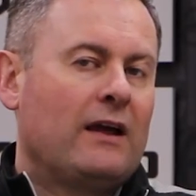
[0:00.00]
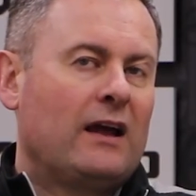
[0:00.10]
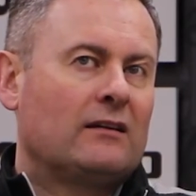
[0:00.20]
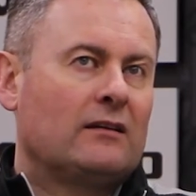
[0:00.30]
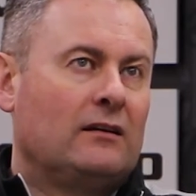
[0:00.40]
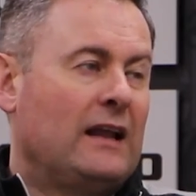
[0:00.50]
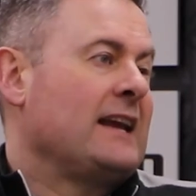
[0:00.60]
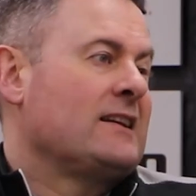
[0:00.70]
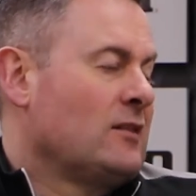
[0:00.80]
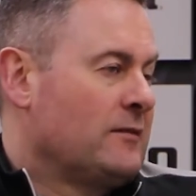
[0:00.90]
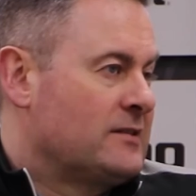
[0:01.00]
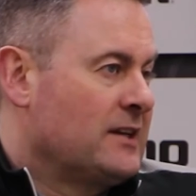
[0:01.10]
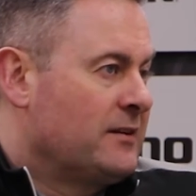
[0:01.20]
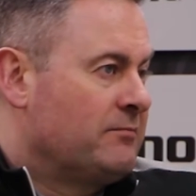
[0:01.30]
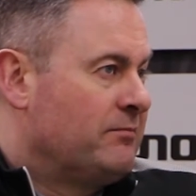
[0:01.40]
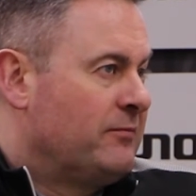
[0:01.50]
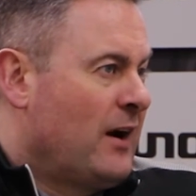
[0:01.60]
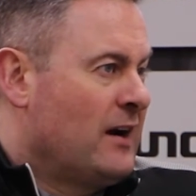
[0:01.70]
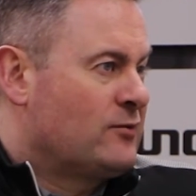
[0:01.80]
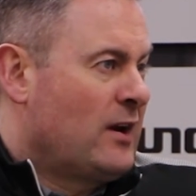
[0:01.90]
then ladies, obviously
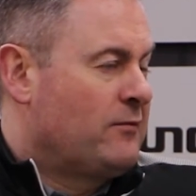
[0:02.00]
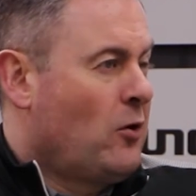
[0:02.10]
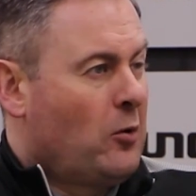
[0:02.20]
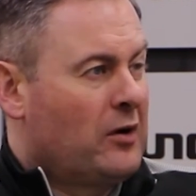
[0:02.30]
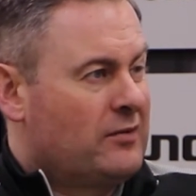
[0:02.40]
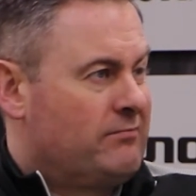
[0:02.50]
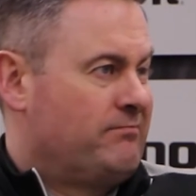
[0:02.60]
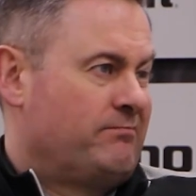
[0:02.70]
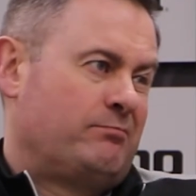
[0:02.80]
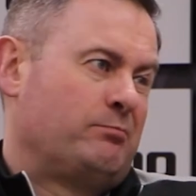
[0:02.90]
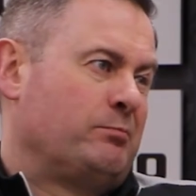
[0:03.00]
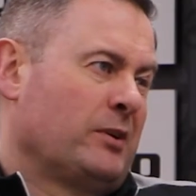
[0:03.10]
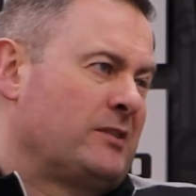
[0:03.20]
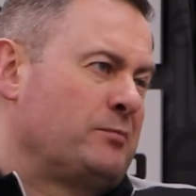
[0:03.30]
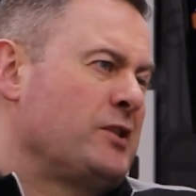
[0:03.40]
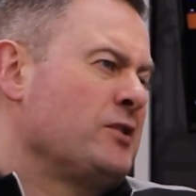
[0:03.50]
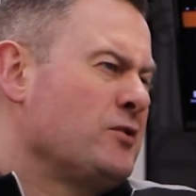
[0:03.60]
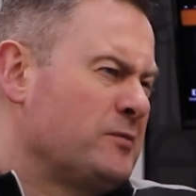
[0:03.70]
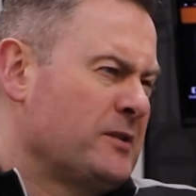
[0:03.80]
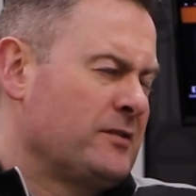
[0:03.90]
fairly straightforward. But do you
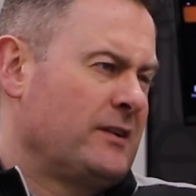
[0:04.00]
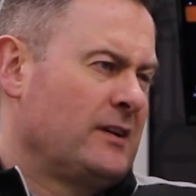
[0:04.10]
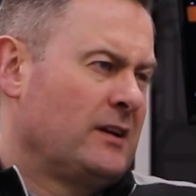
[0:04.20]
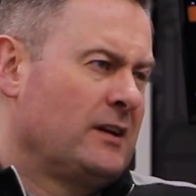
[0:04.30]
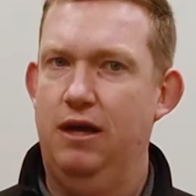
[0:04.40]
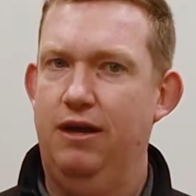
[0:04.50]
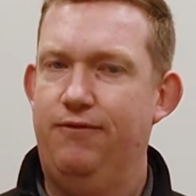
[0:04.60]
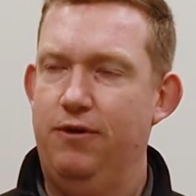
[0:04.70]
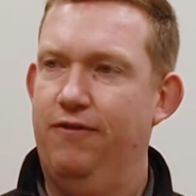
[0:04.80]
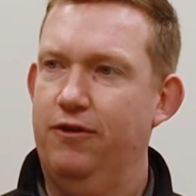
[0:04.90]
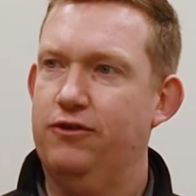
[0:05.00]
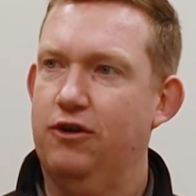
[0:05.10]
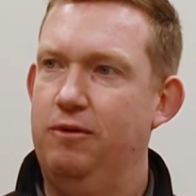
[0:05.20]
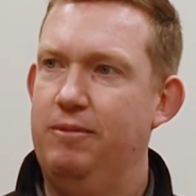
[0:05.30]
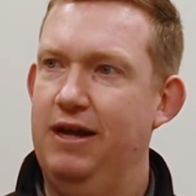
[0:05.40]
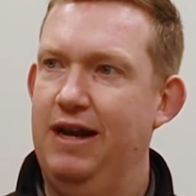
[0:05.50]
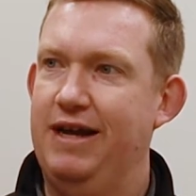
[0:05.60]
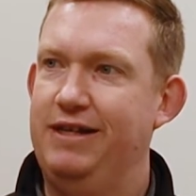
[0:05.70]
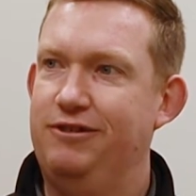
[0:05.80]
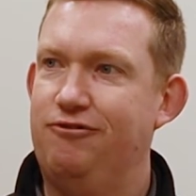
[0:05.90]
use much of it? If it's going to be a
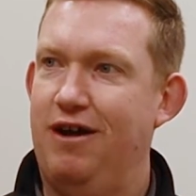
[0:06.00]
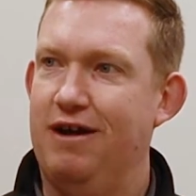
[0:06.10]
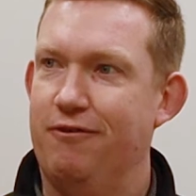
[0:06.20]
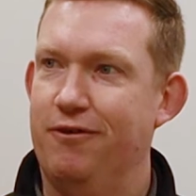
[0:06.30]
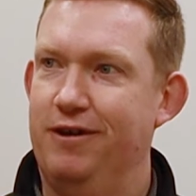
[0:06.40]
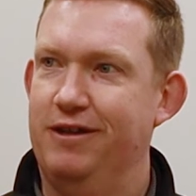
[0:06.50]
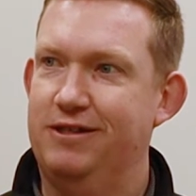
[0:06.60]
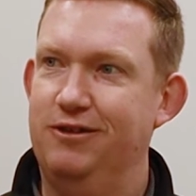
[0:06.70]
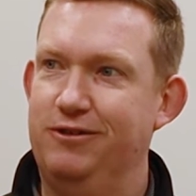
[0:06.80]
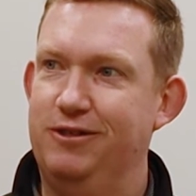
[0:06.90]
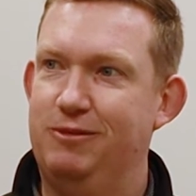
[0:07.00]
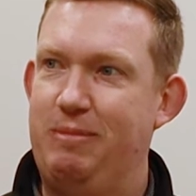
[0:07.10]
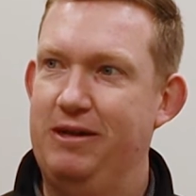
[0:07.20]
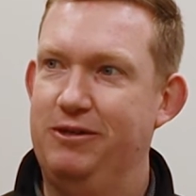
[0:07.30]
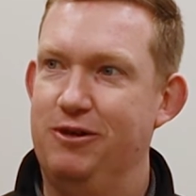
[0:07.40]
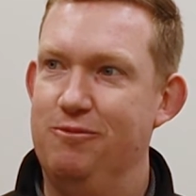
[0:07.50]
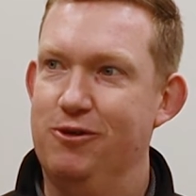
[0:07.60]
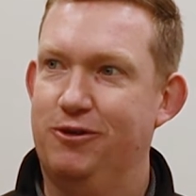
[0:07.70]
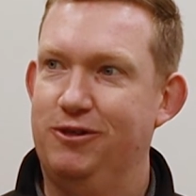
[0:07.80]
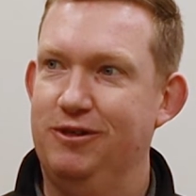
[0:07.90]
ladies driver and it doesn't spin too
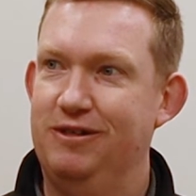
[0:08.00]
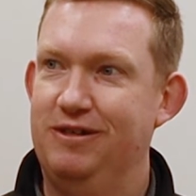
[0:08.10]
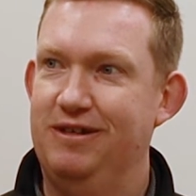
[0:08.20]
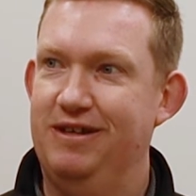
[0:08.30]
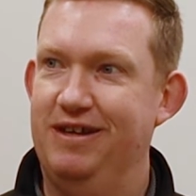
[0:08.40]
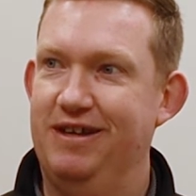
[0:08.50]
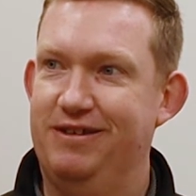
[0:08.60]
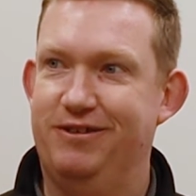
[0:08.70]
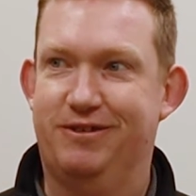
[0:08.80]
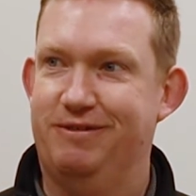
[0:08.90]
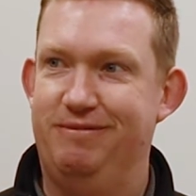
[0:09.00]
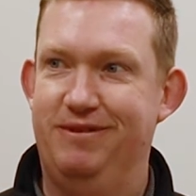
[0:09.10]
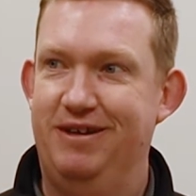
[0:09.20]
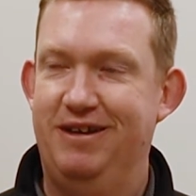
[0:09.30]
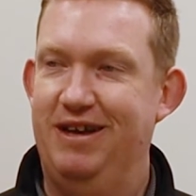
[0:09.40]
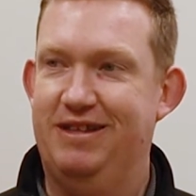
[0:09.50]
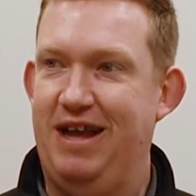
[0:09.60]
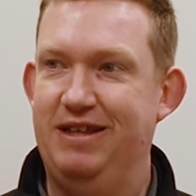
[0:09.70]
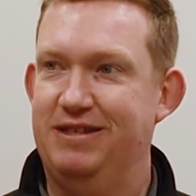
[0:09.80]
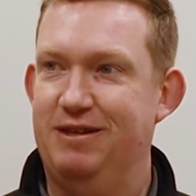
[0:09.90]
much, it
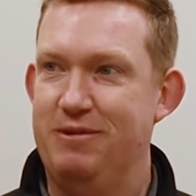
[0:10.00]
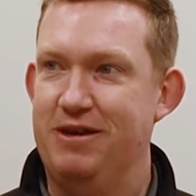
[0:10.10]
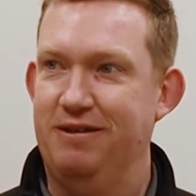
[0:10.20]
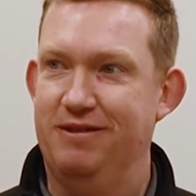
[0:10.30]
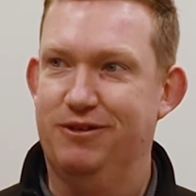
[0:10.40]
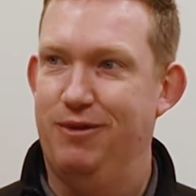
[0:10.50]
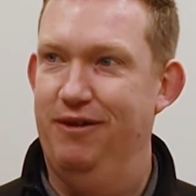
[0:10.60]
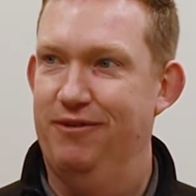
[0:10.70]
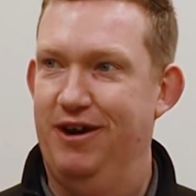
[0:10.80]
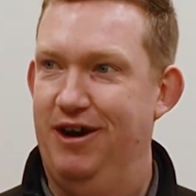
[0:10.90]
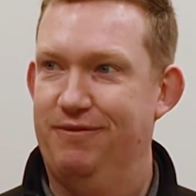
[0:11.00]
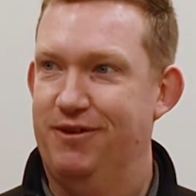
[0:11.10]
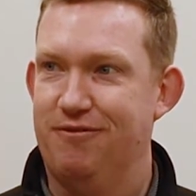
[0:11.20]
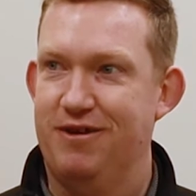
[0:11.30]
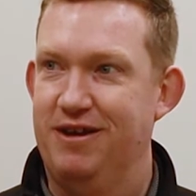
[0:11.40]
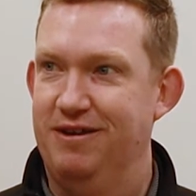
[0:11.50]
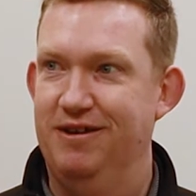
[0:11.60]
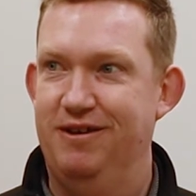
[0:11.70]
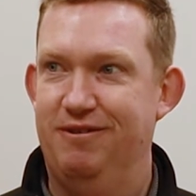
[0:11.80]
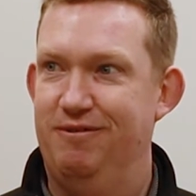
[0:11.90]
tends to be the 12.5 degree
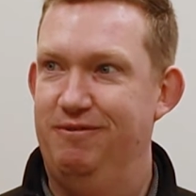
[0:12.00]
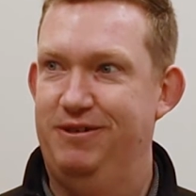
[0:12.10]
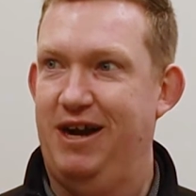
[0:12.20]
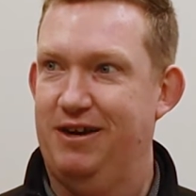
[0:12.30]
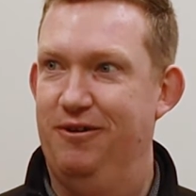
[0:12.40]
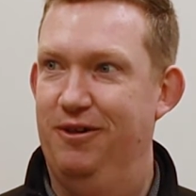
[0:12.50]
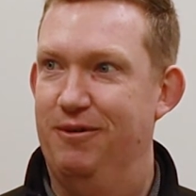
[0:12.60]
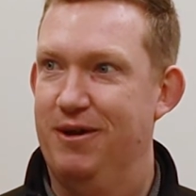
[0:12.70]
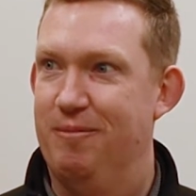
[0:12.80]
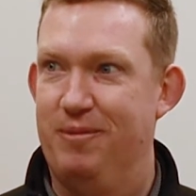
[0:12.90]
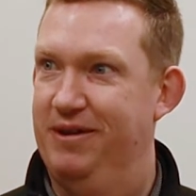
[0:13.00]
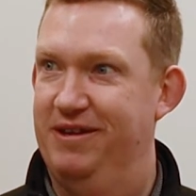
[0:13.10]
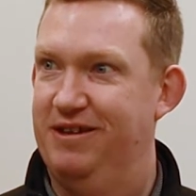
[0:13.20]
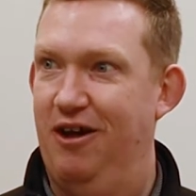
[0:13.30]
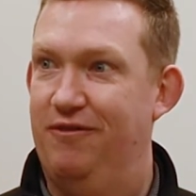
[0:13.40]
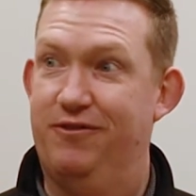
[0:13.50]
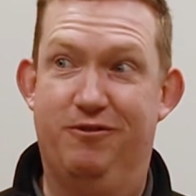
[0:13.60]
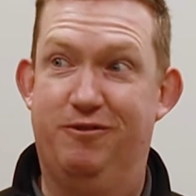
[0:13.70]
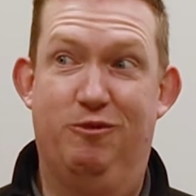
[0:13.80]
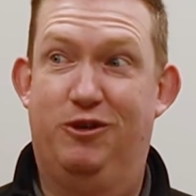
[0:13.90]
jacked all the way up in its loft,
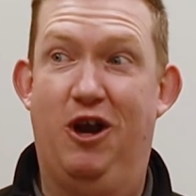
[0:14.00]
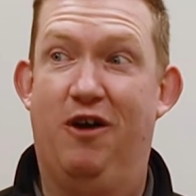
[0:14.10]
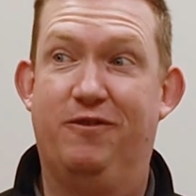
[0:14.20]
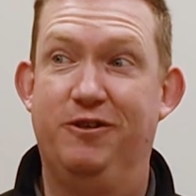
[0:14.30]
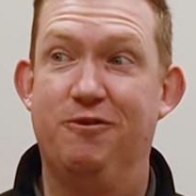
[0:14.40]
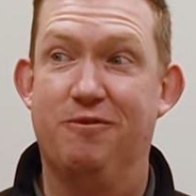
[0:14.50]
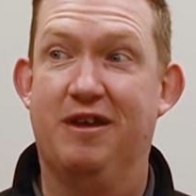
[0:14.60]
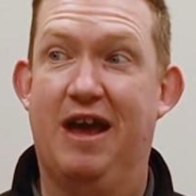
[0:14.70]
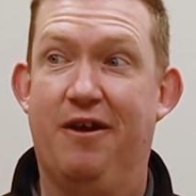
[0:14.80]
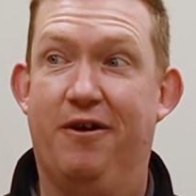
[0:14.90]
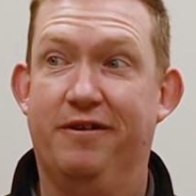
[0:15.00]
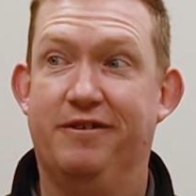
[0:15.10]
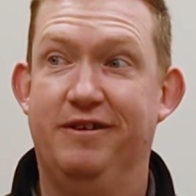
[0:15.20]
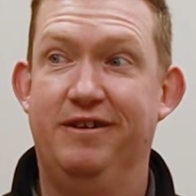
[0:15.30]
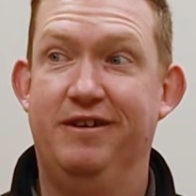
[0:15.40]
so as much loft as you can get on it,